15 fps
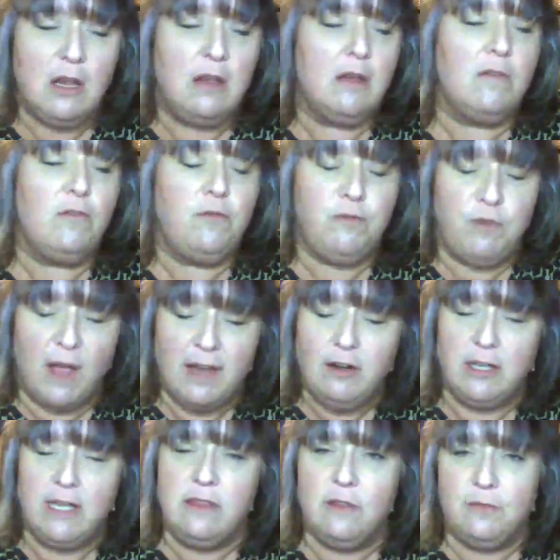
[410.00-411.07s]

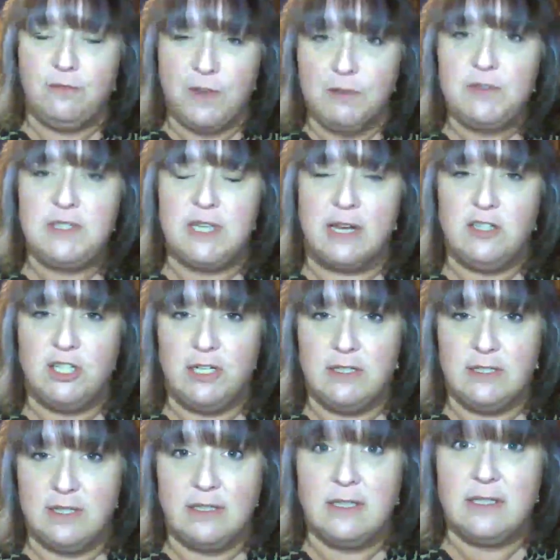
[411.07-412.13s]
Finally, the fifth section
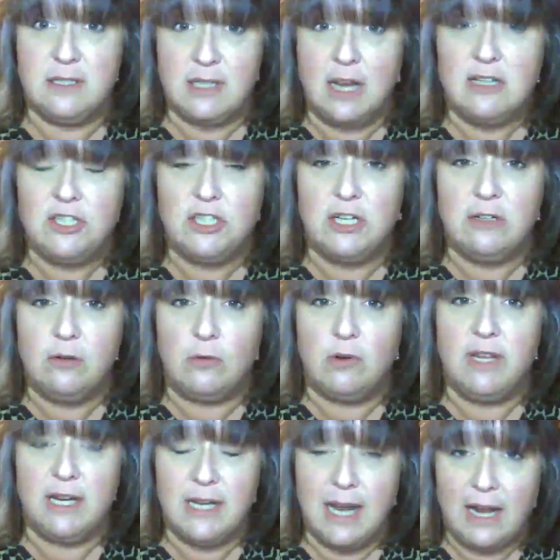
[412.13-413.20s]
is the discussion or
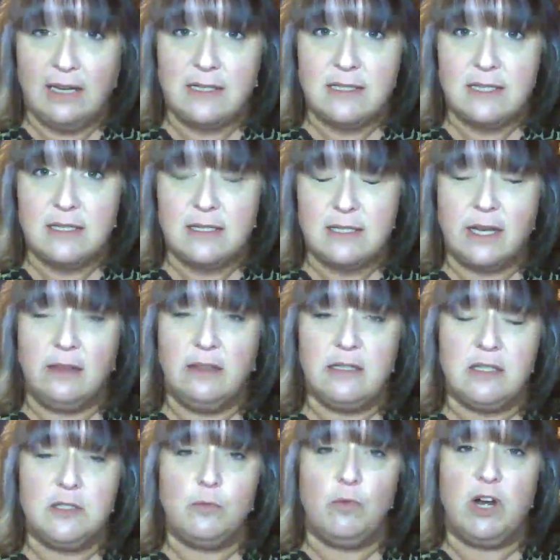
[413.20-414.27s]
the analysis. And
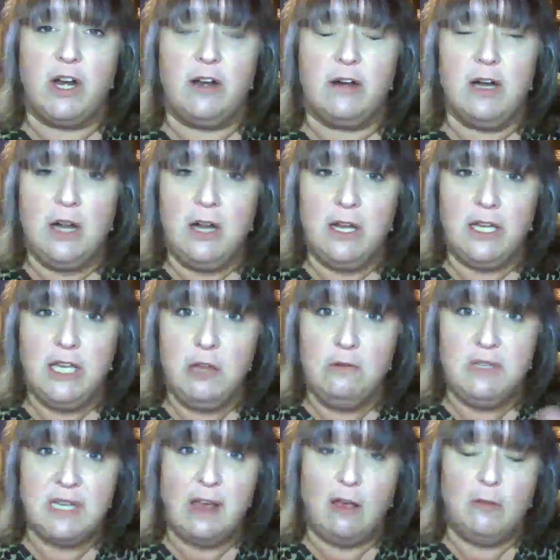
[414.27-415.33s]
this is where you
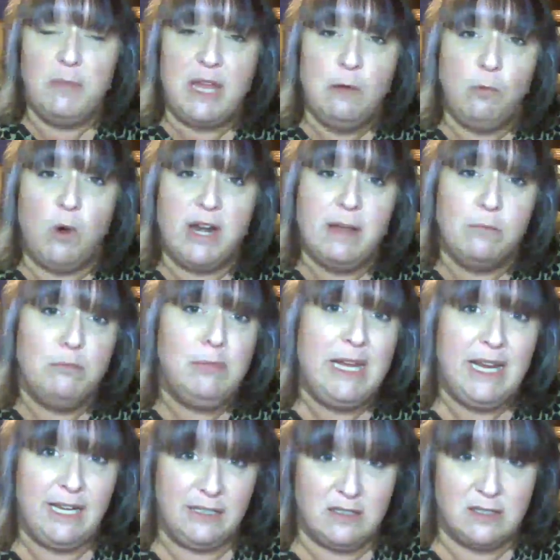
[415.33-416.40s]
tell me what it
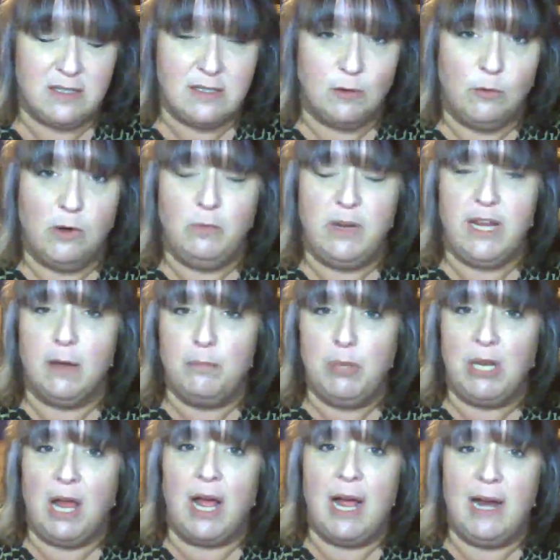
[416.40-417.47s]
means when we
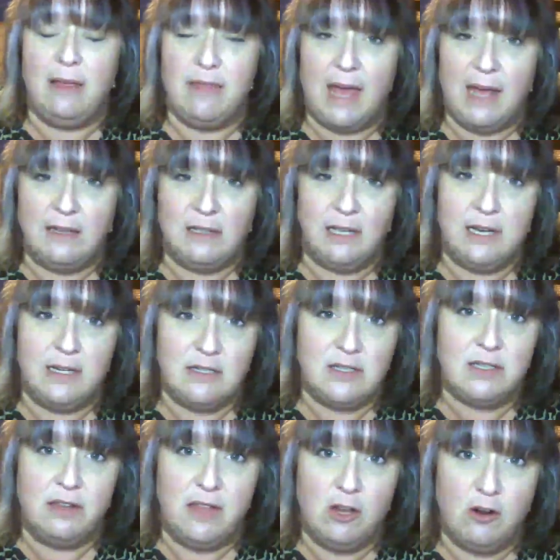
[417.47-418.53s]
apply that lens
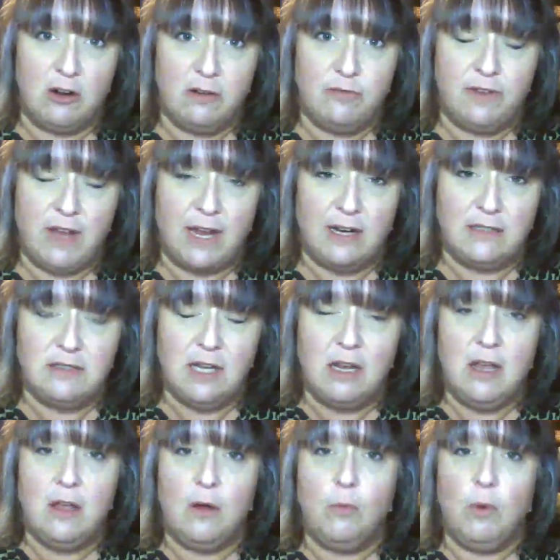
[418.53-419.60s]
to the artifact.
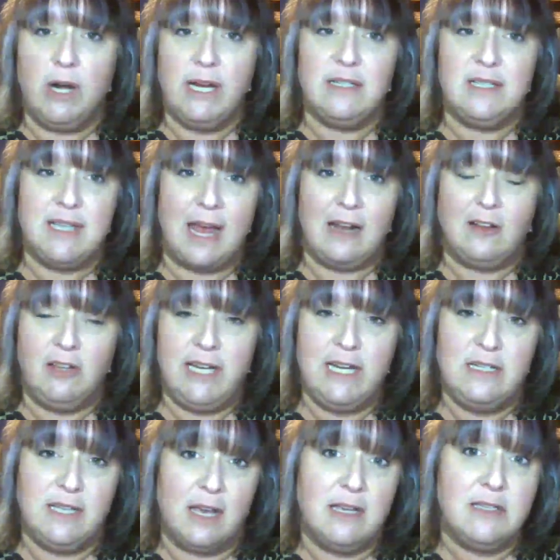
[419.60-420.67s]
What exactly
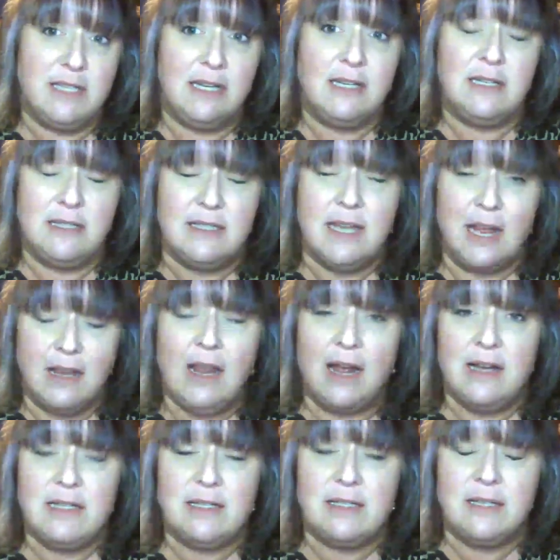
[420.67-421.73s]
does it tell
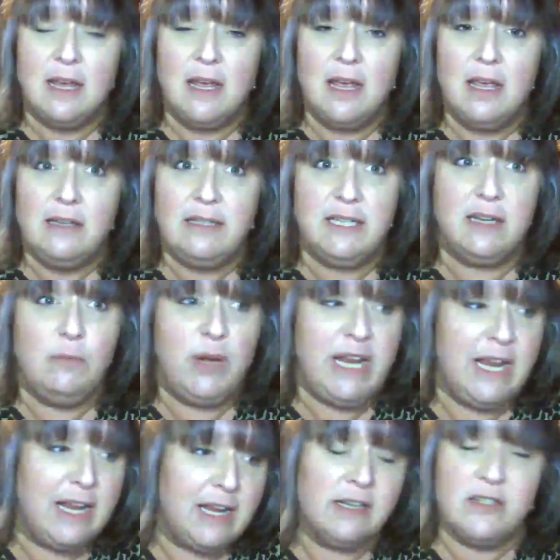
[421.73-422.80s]
us? Did
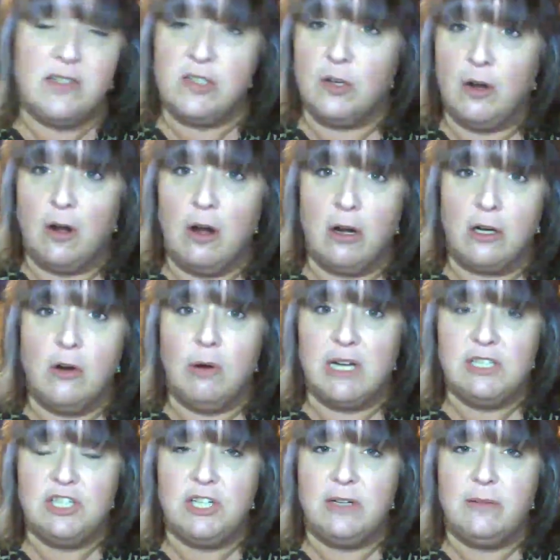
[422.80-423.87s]
we answer our
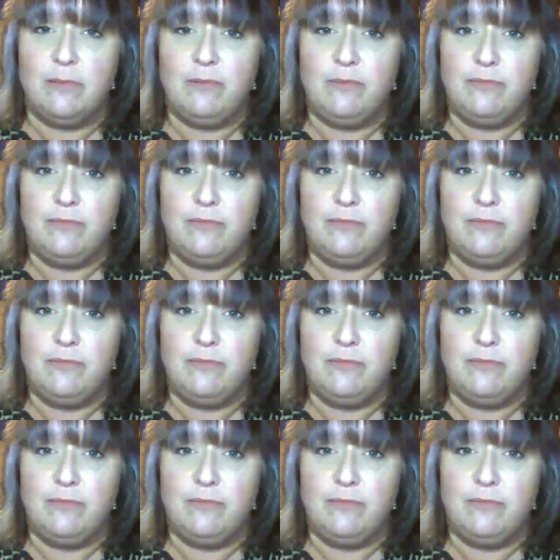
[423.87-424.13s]
question?